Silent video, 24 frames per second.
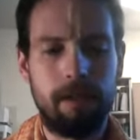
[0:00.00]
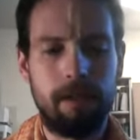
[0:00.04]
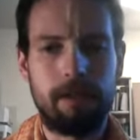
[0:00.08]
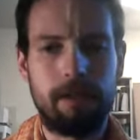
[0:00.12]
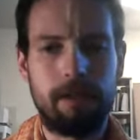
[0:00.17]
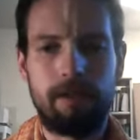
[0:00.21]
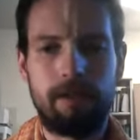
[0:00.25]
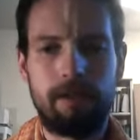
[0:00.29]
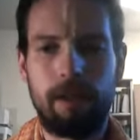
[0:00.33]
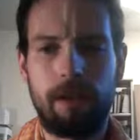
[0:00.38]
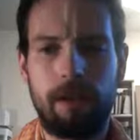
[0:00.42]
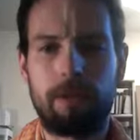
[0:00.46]

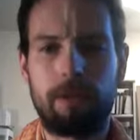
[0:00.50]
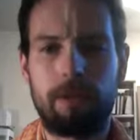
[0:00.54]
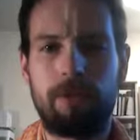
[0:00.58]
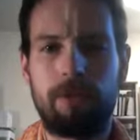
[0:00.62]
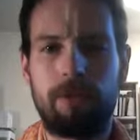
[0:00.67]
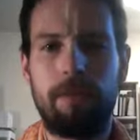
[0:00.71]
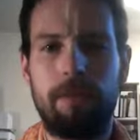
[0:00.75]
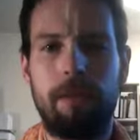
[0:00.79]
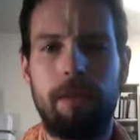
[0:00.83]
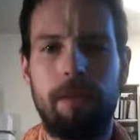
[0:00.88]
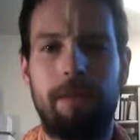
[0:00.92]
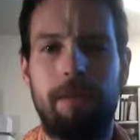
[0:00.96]
This is how the
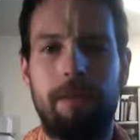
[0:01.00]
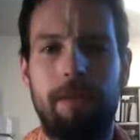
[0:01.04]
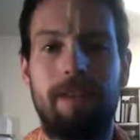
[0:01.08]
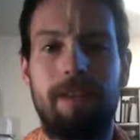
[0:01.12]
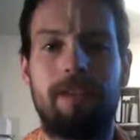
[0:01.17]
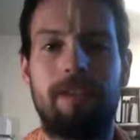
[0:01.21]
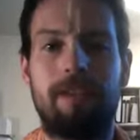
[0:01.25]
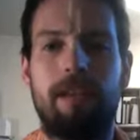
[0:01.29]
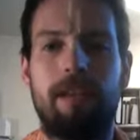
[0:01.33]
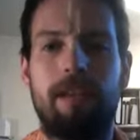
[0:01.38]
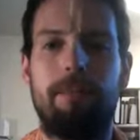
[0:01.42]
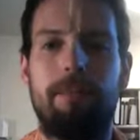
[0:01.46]
Srimad
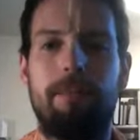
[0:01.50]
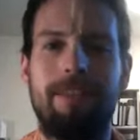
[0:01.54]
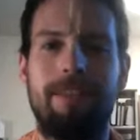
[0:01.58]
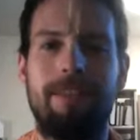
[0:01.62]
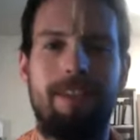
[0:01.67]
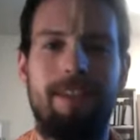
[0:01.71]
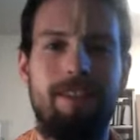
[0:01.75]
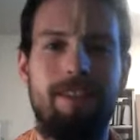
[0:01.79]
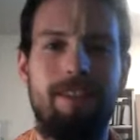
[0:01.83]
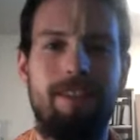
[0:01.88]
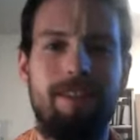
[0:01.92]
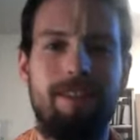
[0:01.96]
Bhagavatam
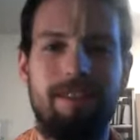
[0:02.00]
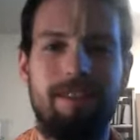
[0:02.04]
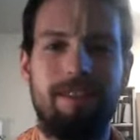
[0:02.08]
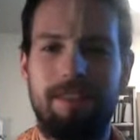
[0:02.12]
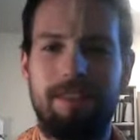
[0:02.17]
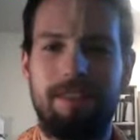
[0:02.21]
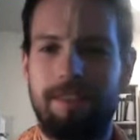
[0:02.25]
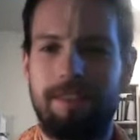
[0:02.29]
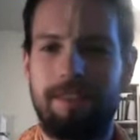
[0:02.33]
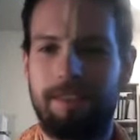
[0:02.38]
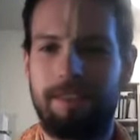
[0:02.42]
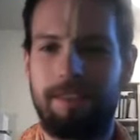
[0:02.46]
begins.
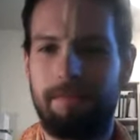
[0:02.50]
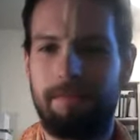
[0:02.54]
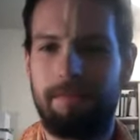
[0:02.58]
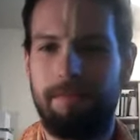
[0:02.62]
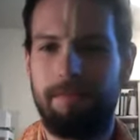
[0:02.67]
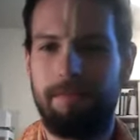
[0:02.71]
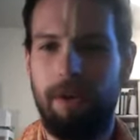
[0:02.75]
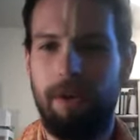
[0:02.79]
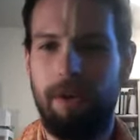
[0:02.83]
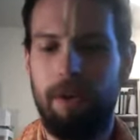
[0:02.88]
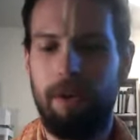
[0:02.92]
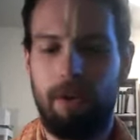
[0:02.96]

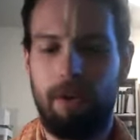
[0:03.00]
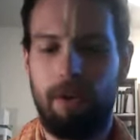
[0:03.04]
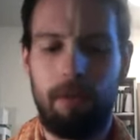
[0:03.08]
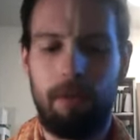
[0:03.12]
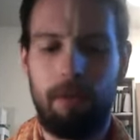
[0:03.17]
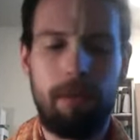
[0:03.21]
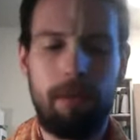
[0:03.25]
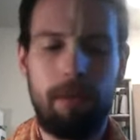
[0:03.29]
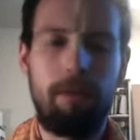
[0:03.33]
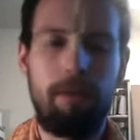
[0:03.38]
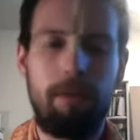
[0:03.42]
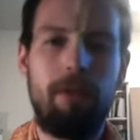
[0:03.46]

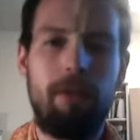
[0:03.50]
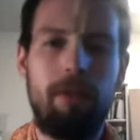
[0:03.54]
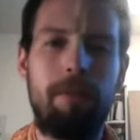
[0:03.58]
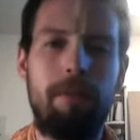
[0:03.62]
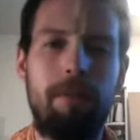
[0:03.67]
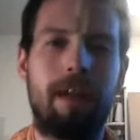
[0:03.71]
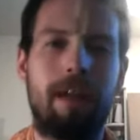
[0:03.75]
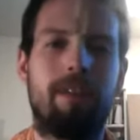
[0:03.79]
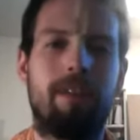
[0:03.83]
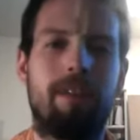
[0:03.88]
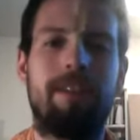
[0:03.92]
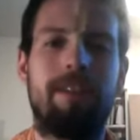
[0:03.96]
Om Namo
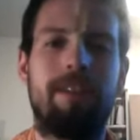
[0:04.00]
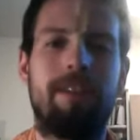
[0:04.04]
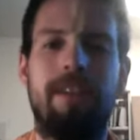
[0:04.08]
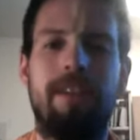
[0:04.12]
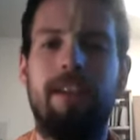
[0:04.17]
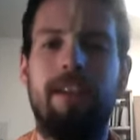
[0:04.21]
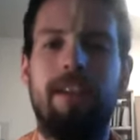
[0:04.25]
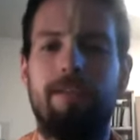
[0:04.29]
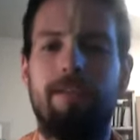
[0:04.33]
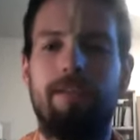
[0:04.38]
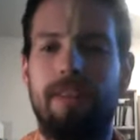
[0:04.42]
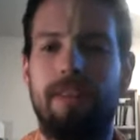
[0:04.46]

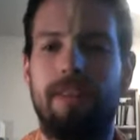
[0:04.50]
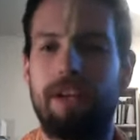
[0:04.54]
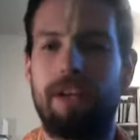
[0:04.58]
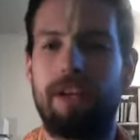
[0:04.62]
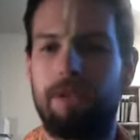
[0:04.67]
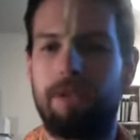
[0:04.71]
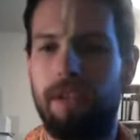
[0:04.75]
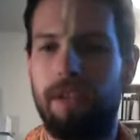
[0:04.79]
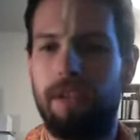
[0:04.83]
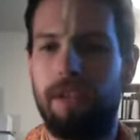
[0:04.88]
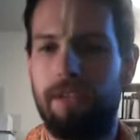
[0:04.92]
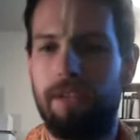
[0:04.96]
Bhagavate
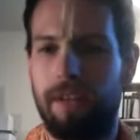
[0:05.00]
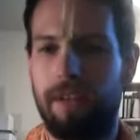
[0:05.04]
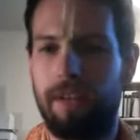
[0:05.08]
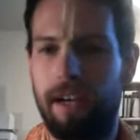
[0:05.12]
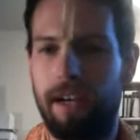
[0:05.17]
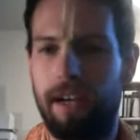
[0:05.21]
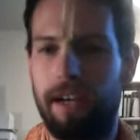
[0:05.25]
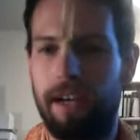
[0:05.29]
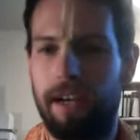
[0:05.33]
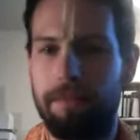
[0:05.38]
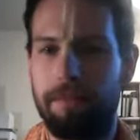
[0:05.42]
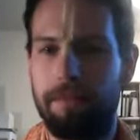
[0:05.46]

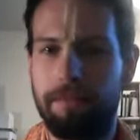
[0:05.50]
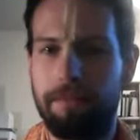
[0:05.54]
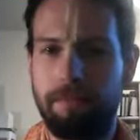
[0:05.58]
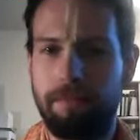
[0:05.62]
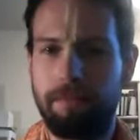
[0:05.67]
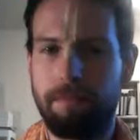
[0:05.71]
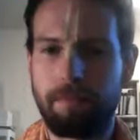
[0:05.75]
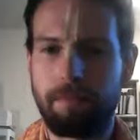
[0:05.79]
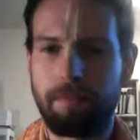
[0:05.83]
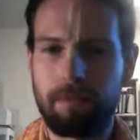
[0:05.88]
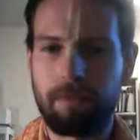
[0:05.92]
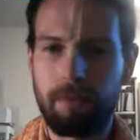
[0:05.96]
Vasudevaya.
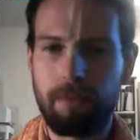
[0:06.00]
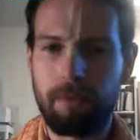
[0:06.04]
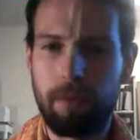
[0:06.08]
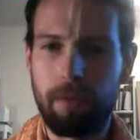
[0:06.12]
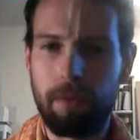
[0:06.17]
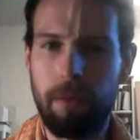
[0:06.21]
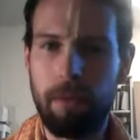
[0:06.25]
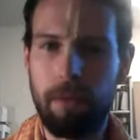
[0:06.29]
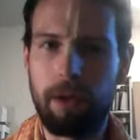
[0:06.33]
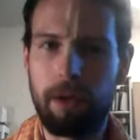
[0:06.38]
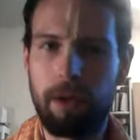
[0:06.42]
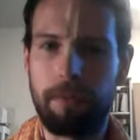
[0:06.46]

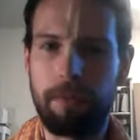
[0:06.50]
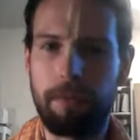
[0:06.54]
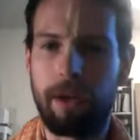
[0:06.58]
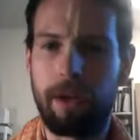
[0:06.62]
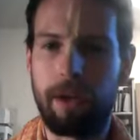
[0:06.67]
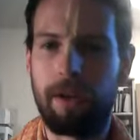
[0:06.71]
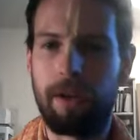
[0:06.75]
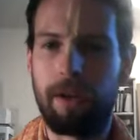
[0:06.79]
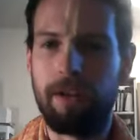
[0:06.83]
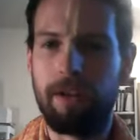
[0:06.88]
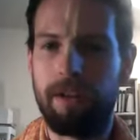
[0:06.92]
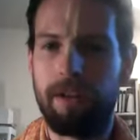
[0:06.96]
Welcome,
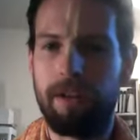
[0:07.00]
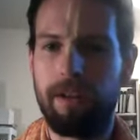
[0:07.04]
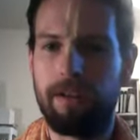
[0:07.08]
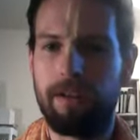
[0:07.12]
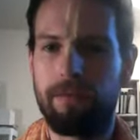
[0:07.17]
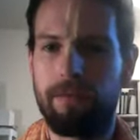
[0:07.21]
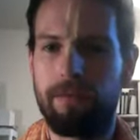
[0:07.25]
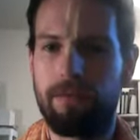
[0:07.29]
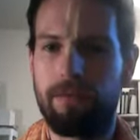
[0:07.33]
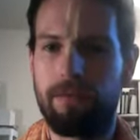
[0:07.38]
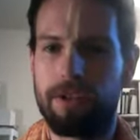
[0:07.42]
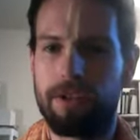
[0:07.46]
Yuri
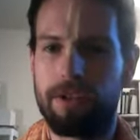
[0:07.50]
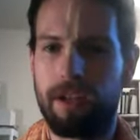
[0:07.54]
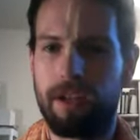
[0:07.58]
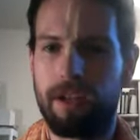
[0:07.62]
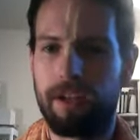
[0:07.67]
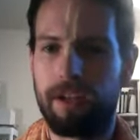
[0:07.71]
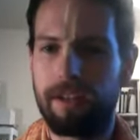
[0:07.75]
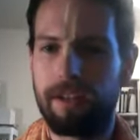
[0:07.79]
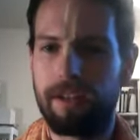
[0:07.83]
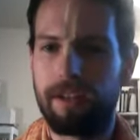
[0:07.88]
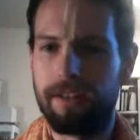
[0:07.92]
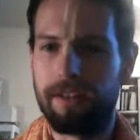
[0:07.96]
and
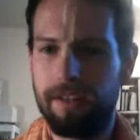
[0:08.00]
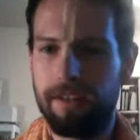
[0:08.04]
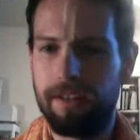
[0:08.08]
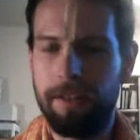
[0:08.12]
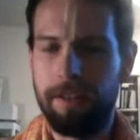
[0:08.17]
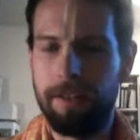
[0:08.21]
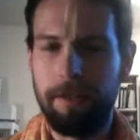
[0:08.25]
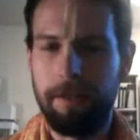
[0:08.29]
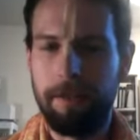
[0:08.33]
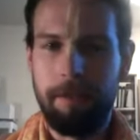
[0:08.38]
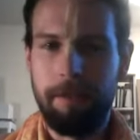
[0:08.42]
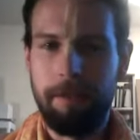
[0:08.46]
Jalar.
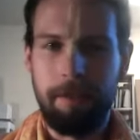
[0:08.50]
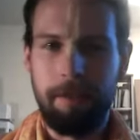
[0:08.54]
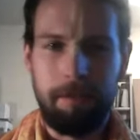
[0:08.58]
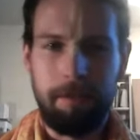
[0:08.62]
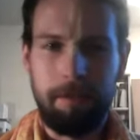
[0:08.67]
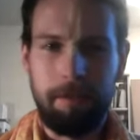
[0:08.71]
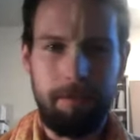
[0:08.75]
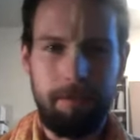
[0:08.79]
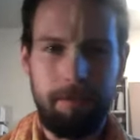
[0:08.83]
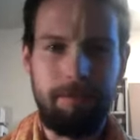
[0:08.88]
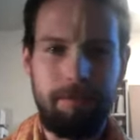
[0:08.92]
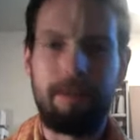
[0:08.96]

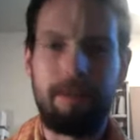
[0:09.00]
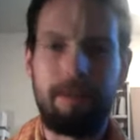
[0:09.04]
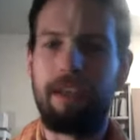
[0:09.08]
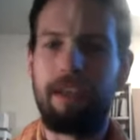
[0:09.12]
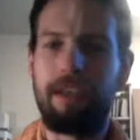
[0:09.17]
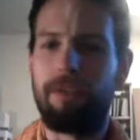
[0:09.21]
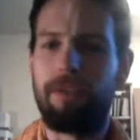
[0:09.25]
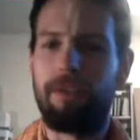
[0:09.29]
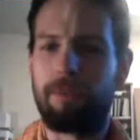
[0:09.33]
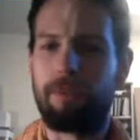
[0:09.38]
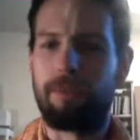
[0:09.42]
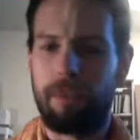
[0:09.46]

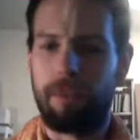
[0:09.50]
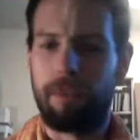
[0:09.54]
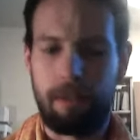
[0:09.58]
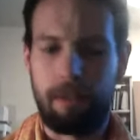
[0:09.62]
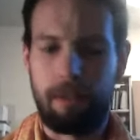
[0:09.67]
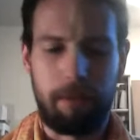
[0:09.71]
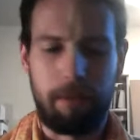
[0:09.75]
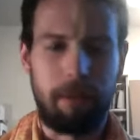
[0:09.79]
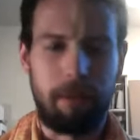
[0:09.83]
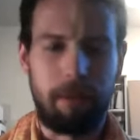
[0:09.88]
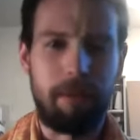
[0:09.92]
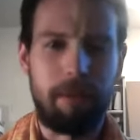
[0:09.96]
Thank you for
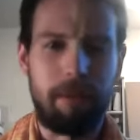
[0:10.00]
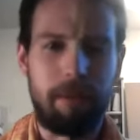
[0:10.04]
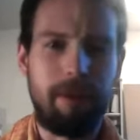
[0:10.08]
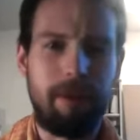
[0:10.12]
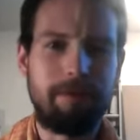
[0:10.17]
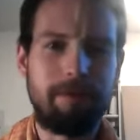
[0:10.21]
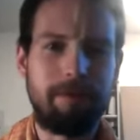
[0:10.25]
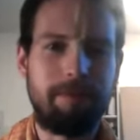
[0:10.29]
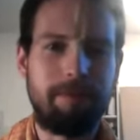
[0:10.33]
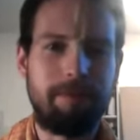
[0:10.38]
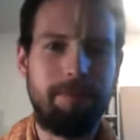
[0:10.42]
letting me know that.